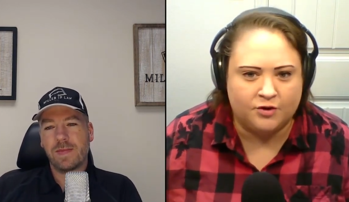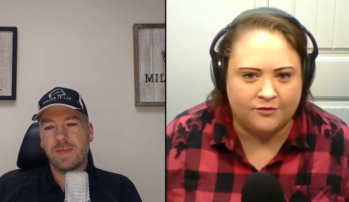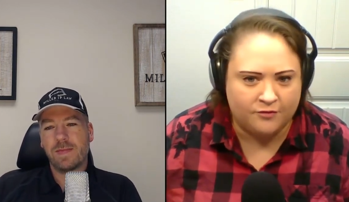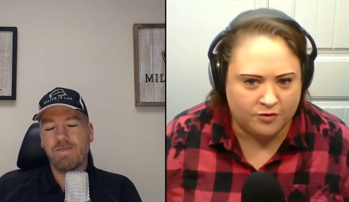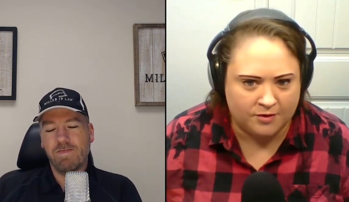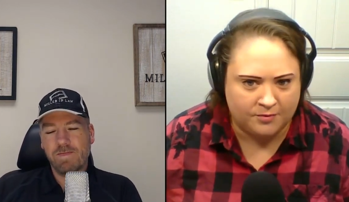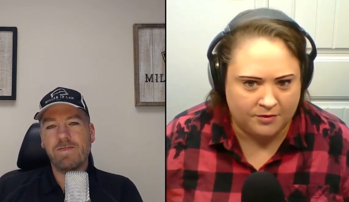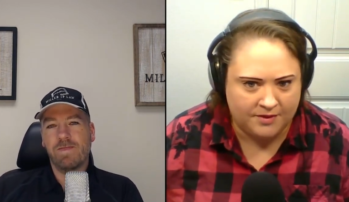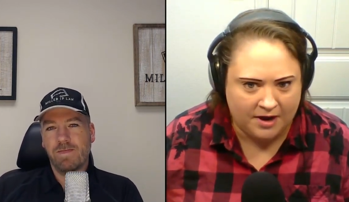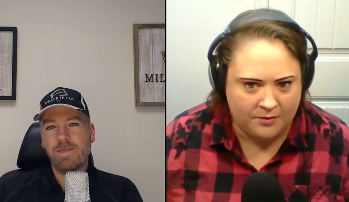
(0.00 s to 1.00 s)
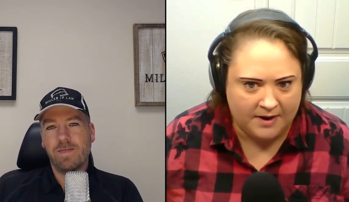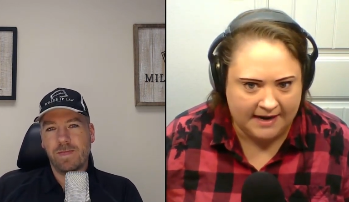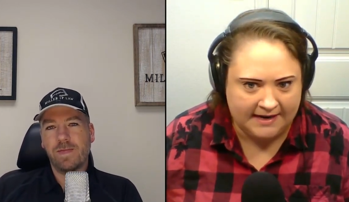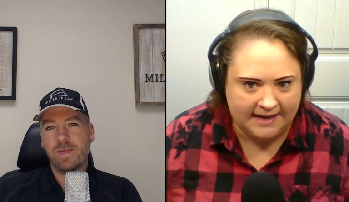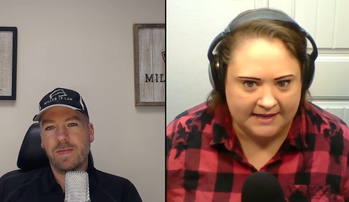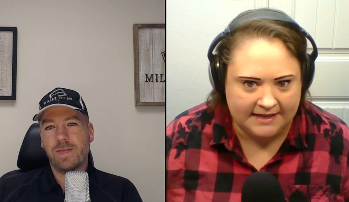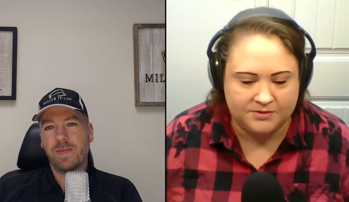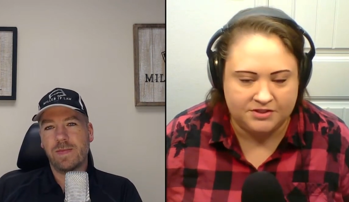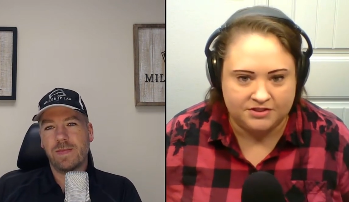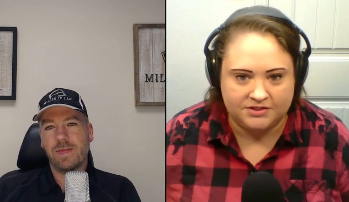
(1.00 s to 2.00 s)
Speaker 1: affordable that way, I guess,
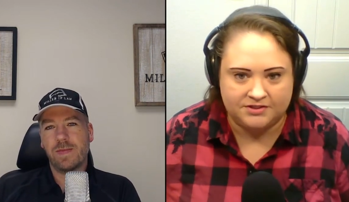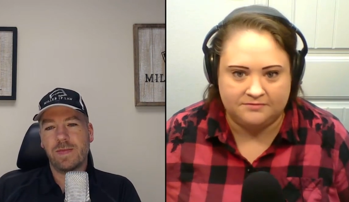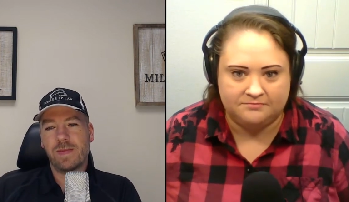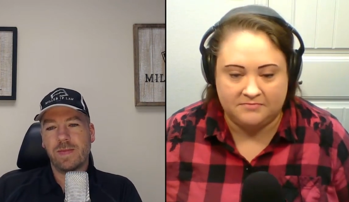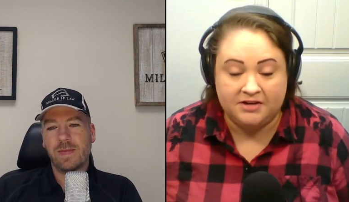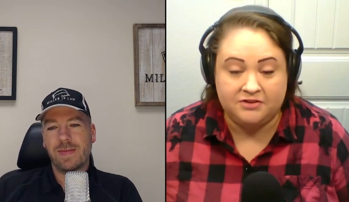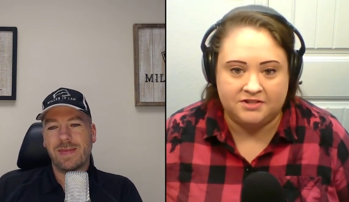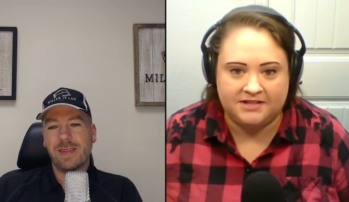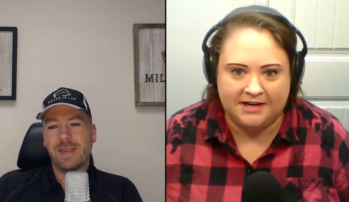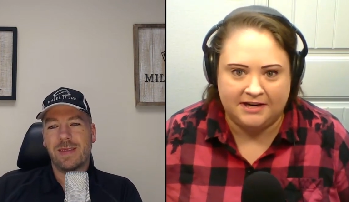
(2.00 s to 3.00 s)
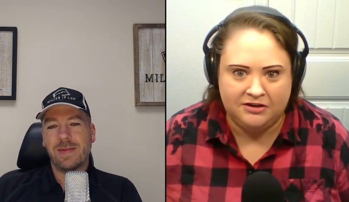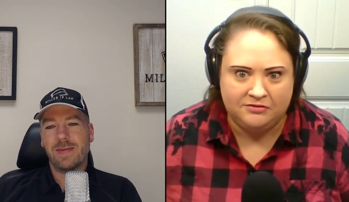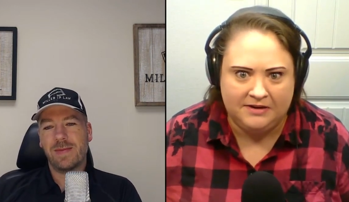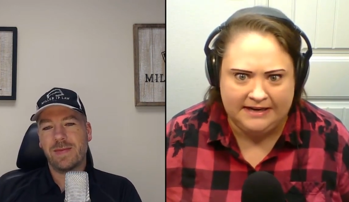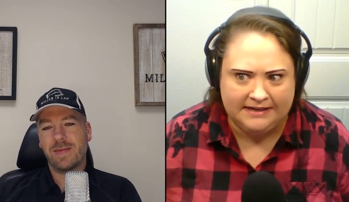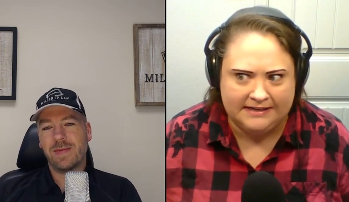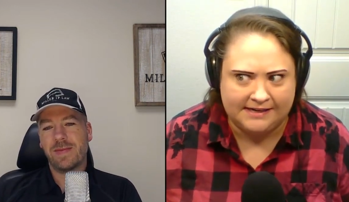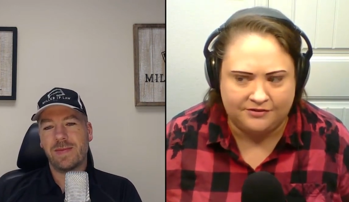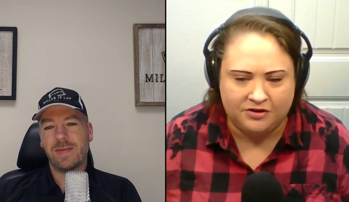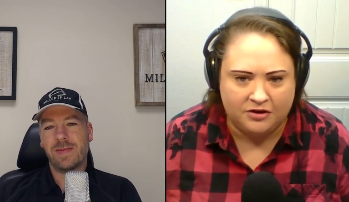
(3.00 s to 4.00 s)
which is interesting and unique because I
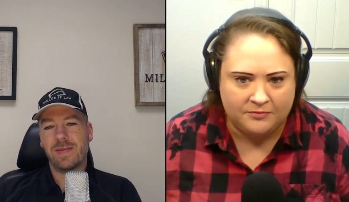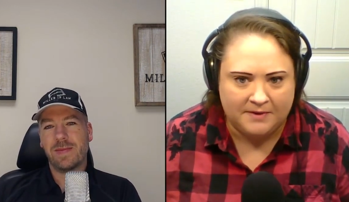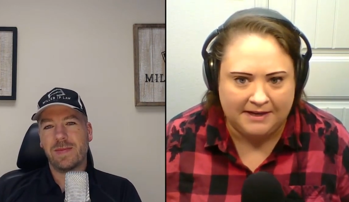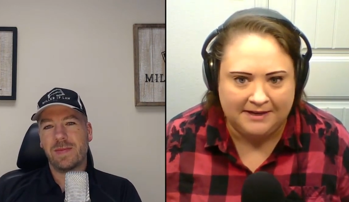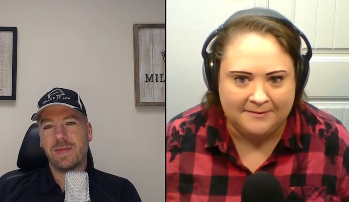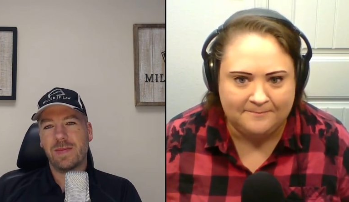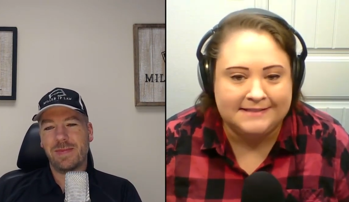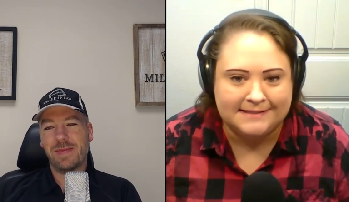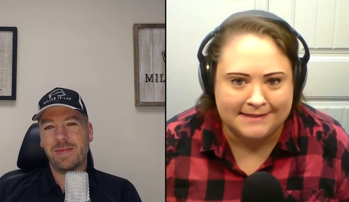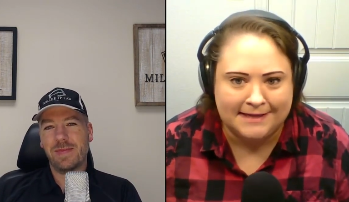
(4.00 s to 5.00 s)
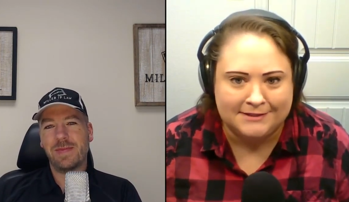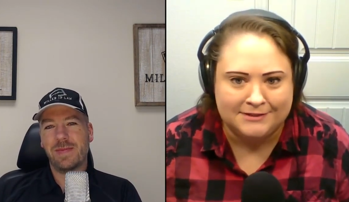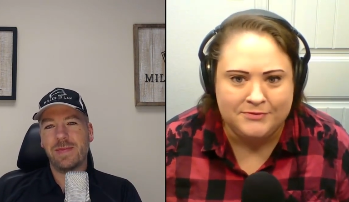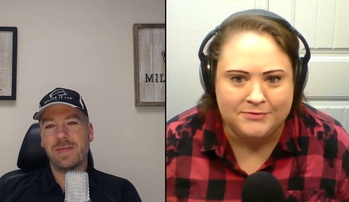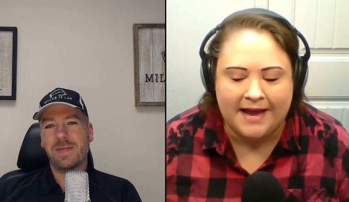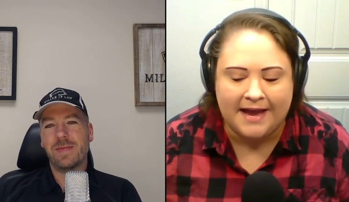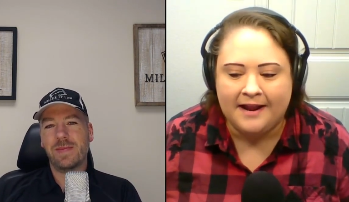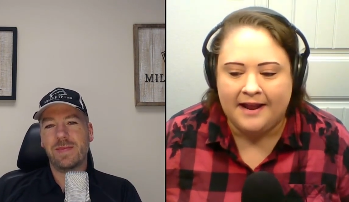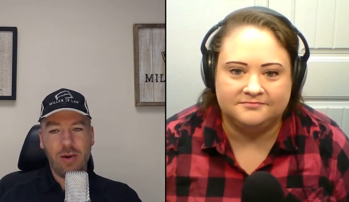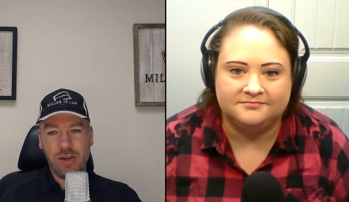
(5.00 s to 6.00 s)
don't know many places that do that
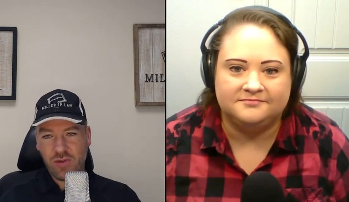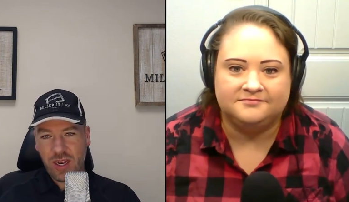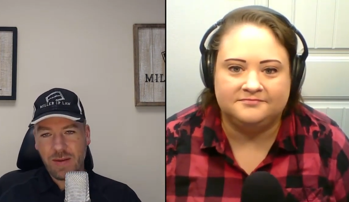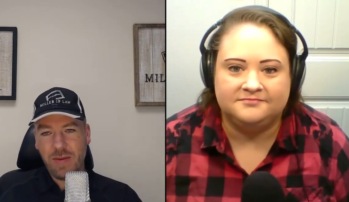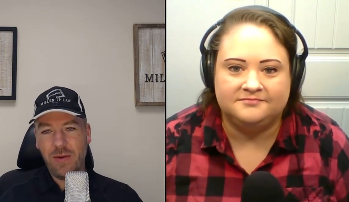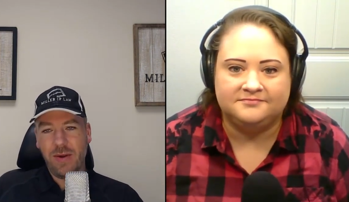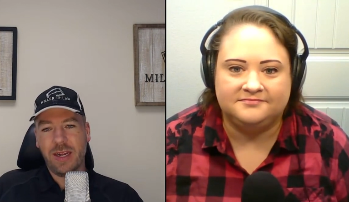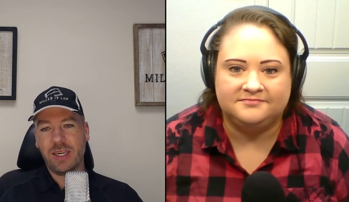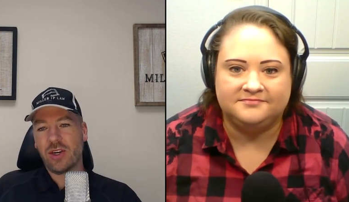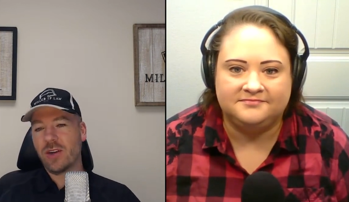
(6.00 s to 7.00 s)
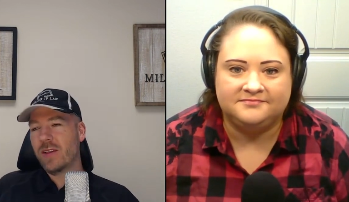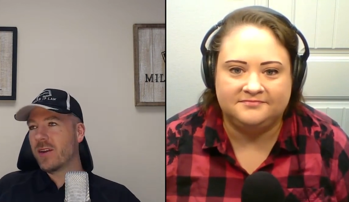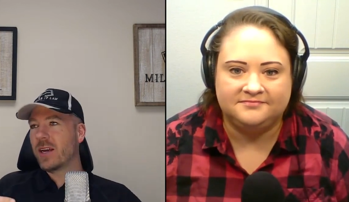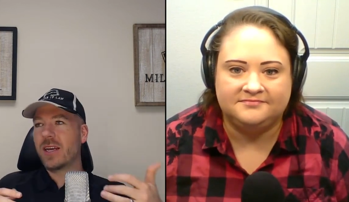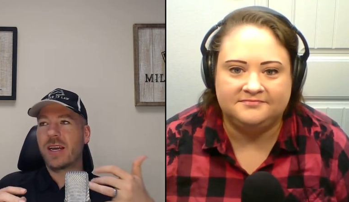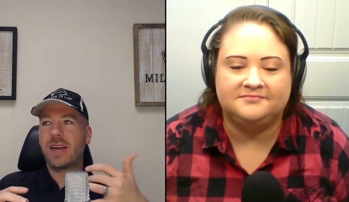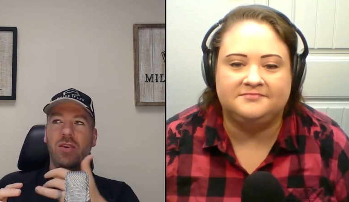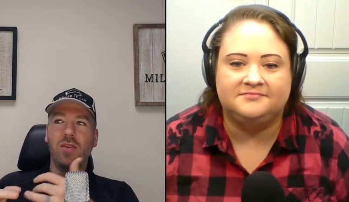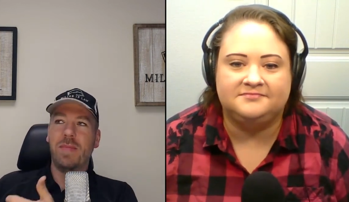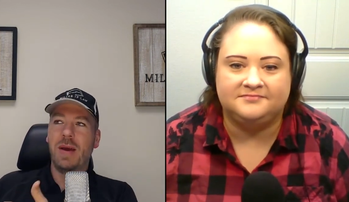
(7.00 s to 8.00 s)
Speaker 2: recommending an attorney. They're going to give you
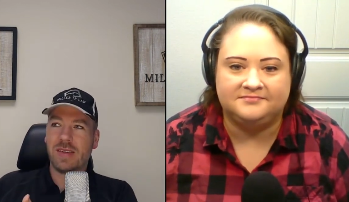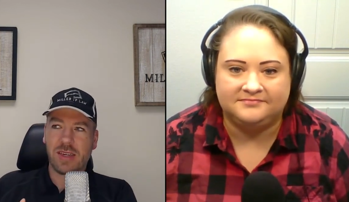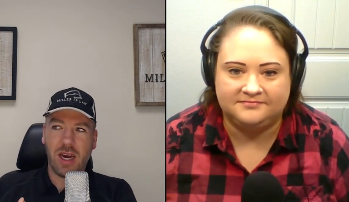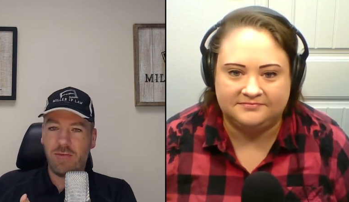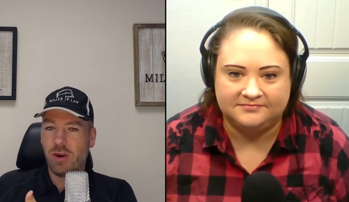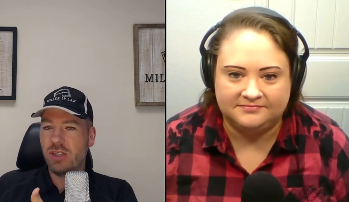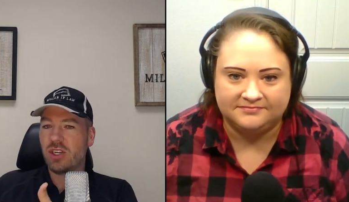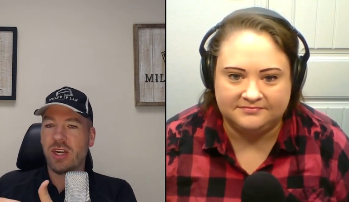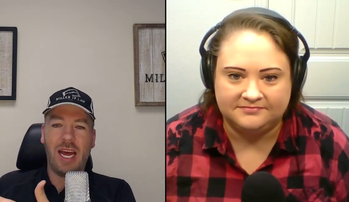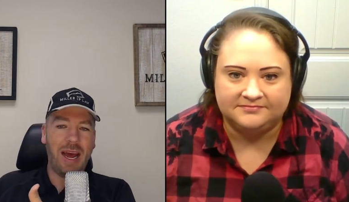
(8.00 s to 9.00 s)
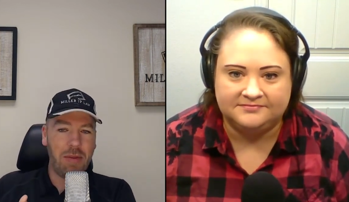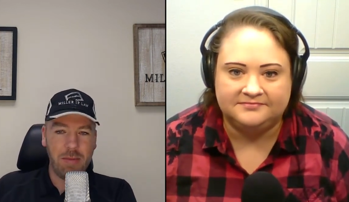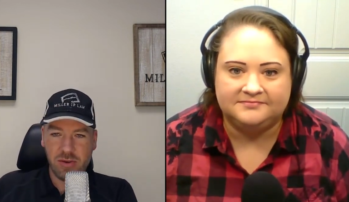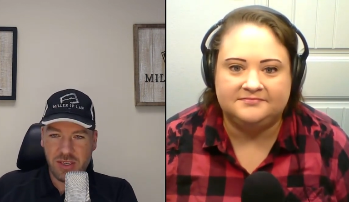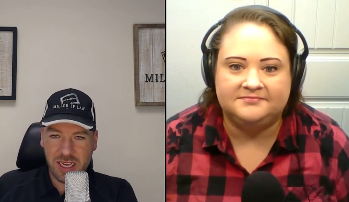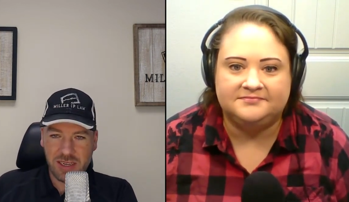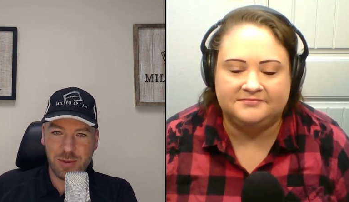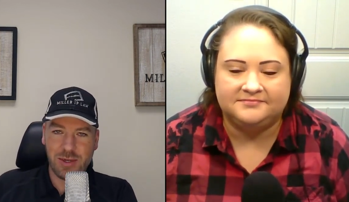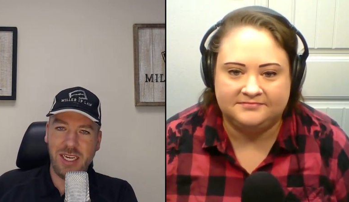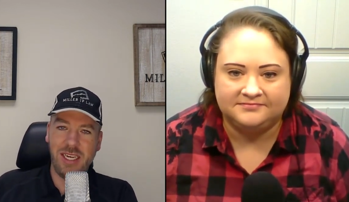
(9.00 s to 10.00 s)
the best coverage. They're going to have the most
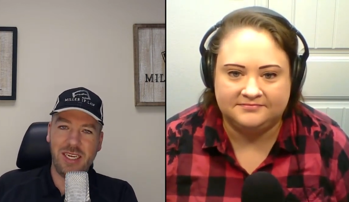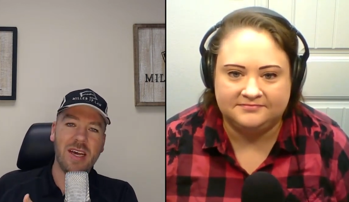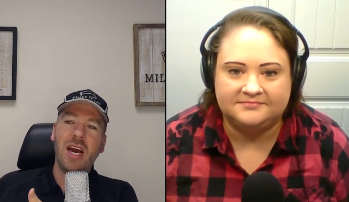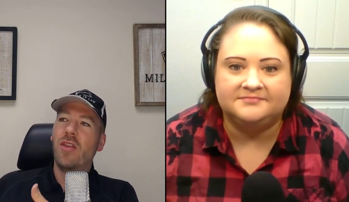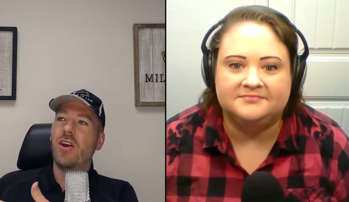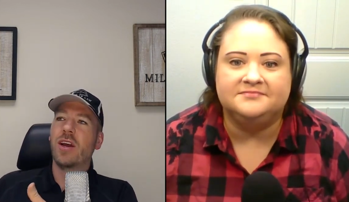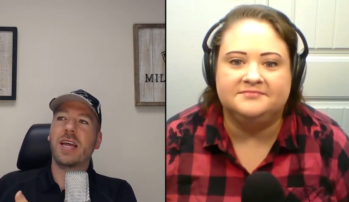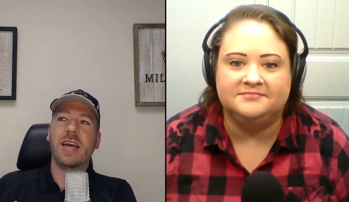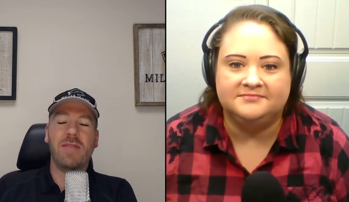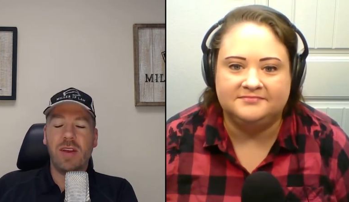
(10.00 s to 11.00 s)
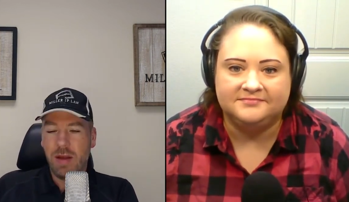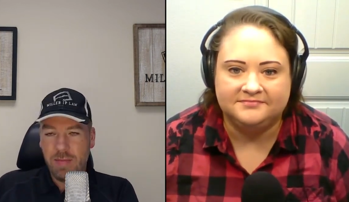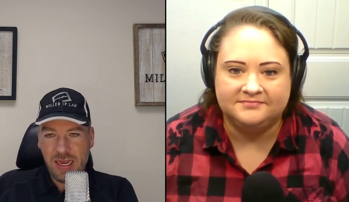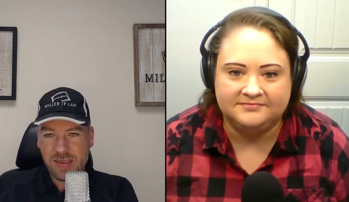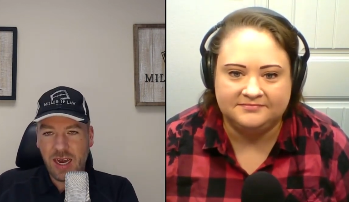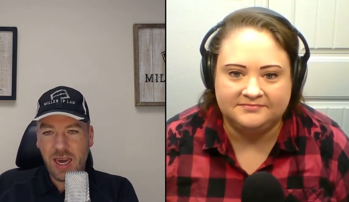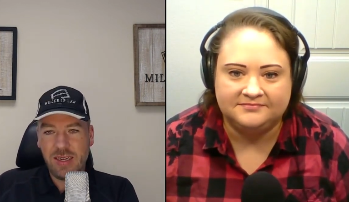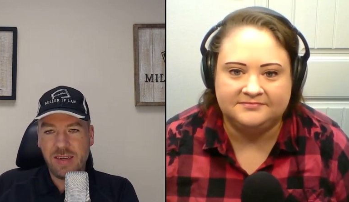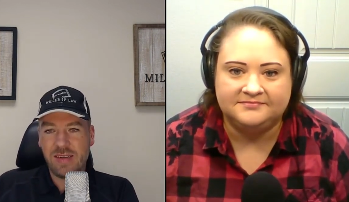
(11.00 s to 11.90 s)
expertise. They're going to give you the best guidance.